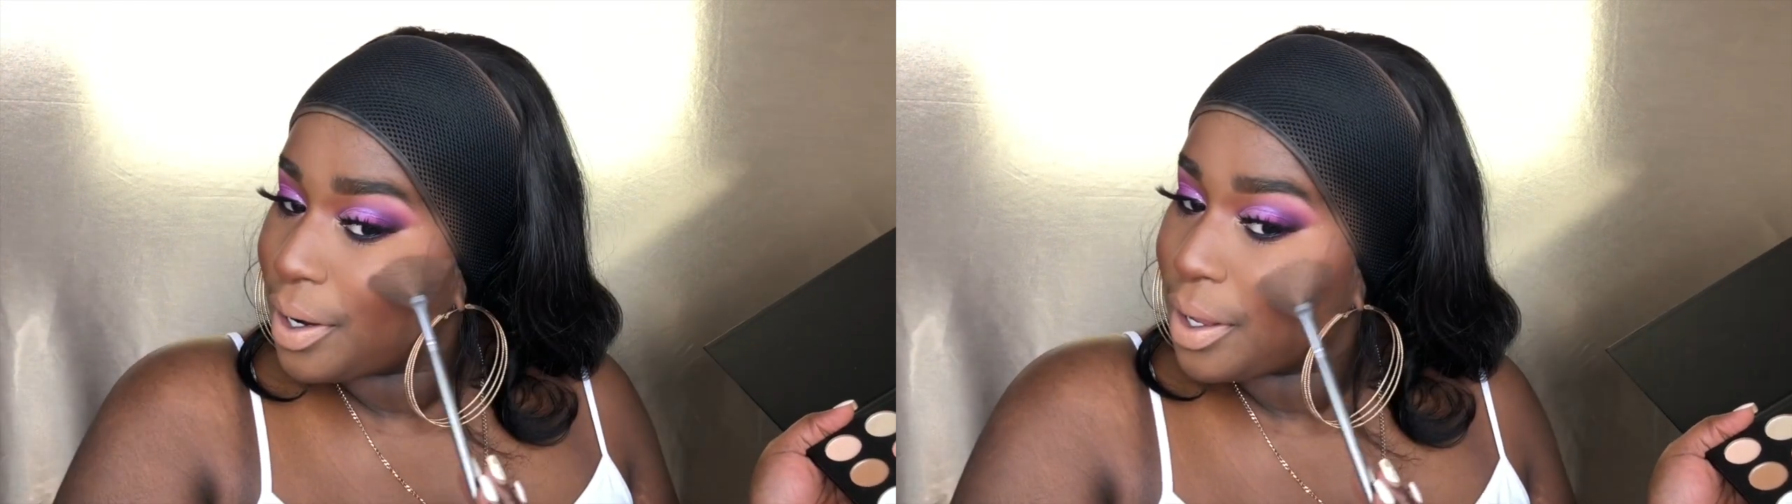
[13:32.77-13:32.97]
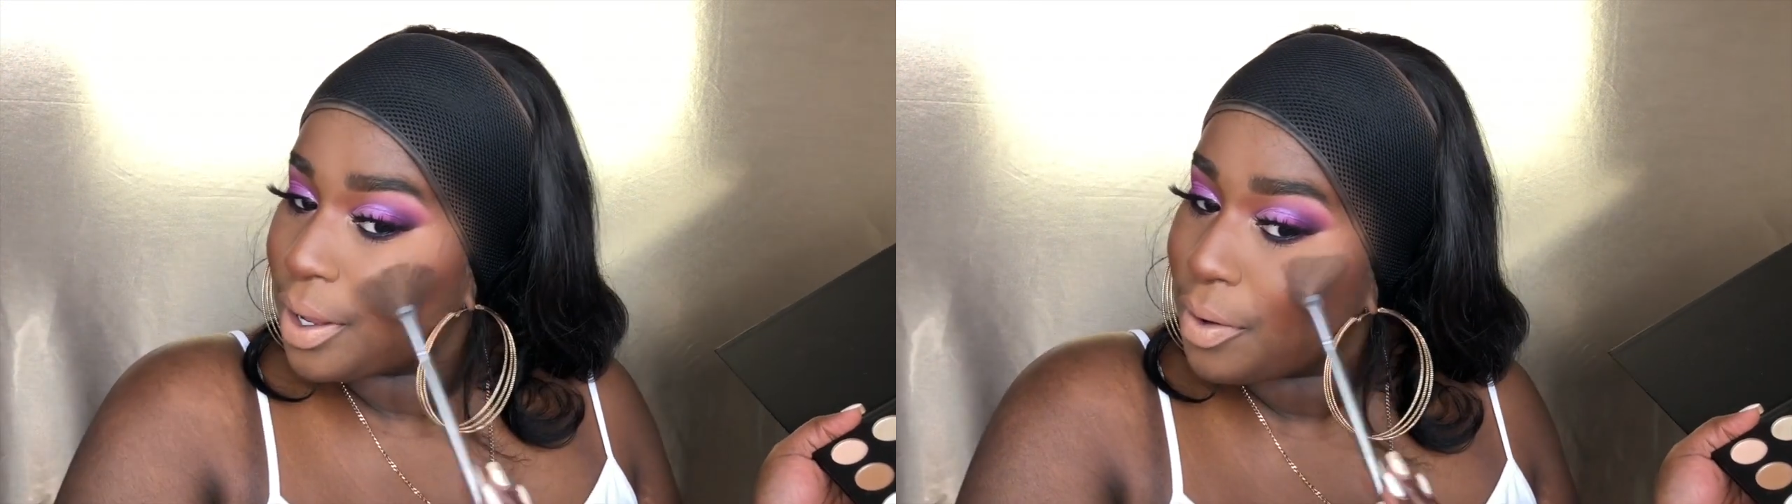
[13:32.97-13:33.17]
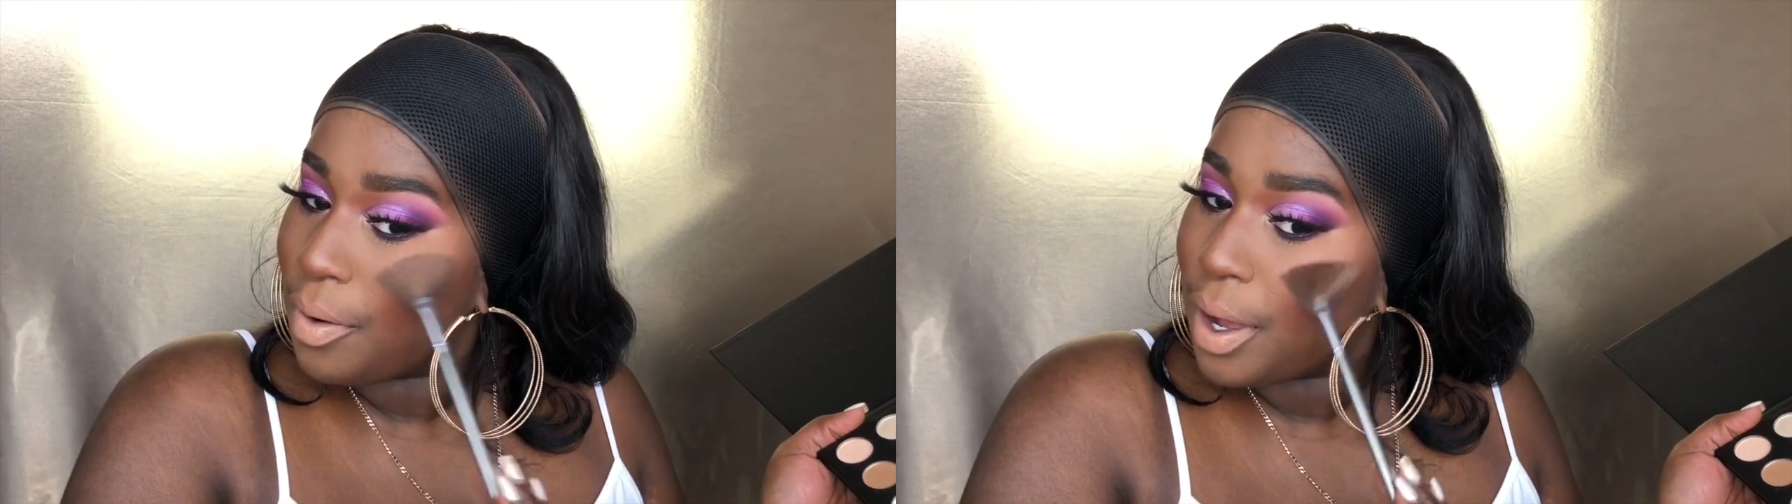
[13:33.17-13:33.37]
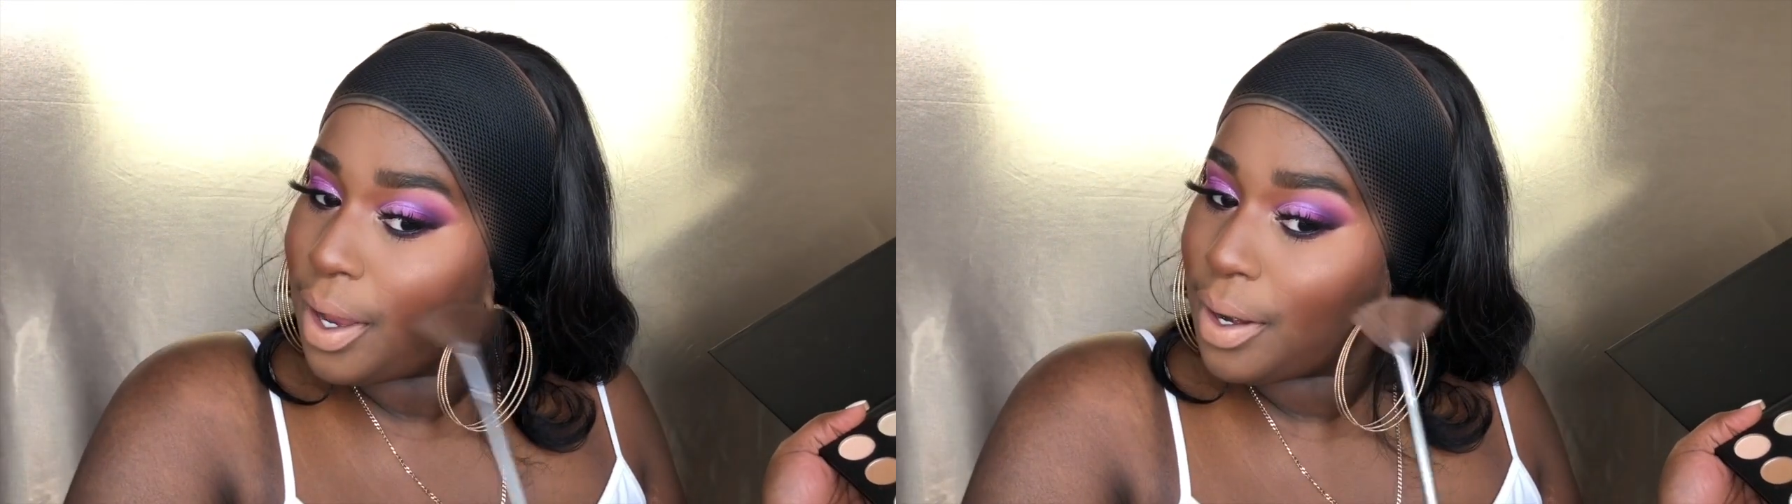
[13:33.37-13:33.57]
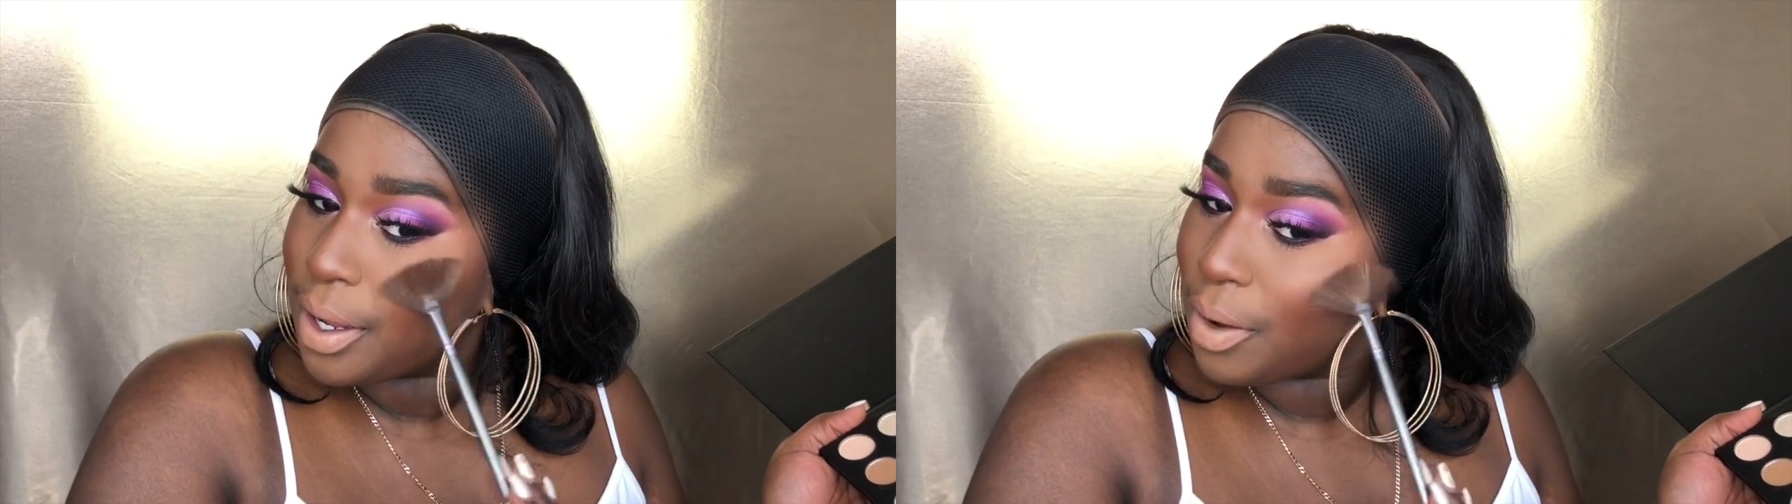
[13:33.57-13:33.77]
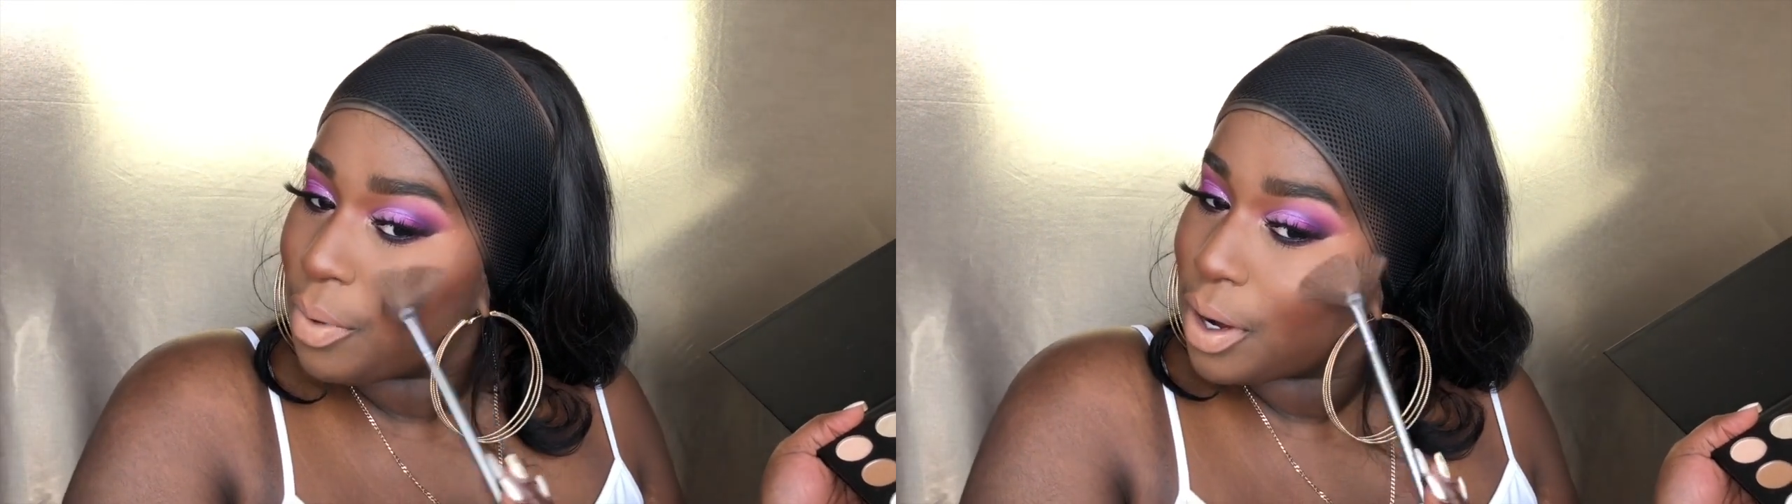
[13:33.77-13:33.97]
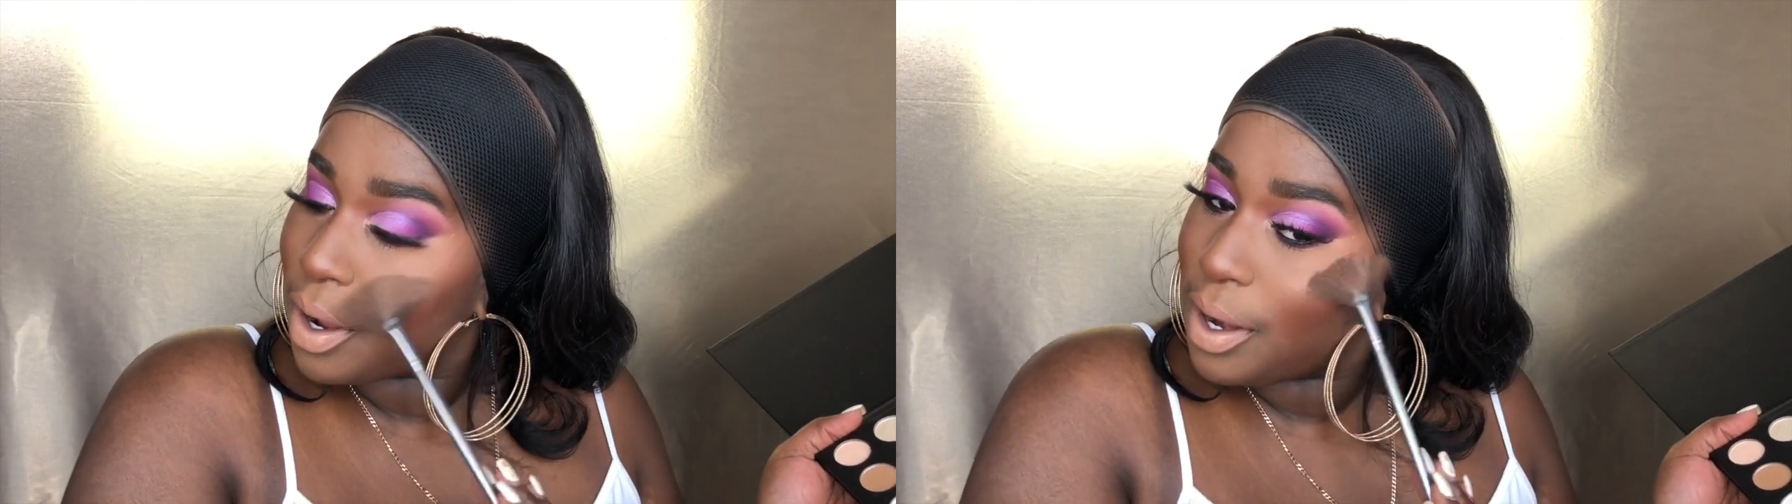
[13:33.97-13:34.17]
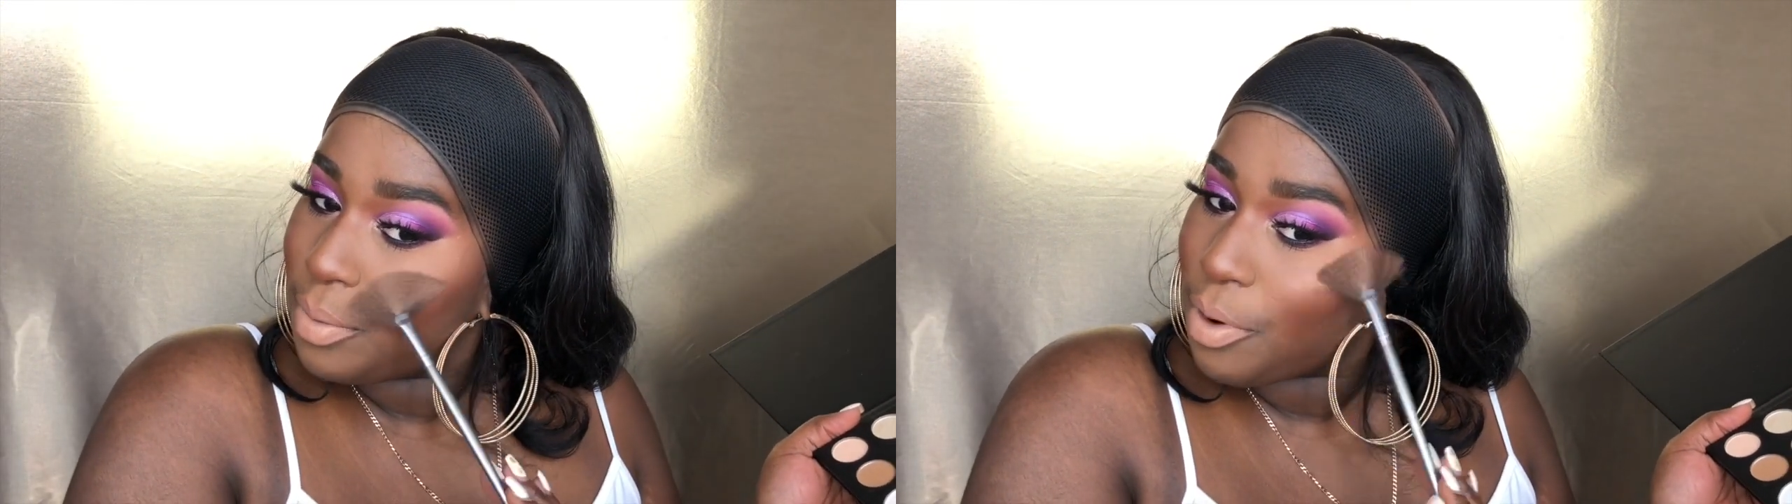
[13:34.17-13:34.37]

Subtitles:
It can go on, it can work on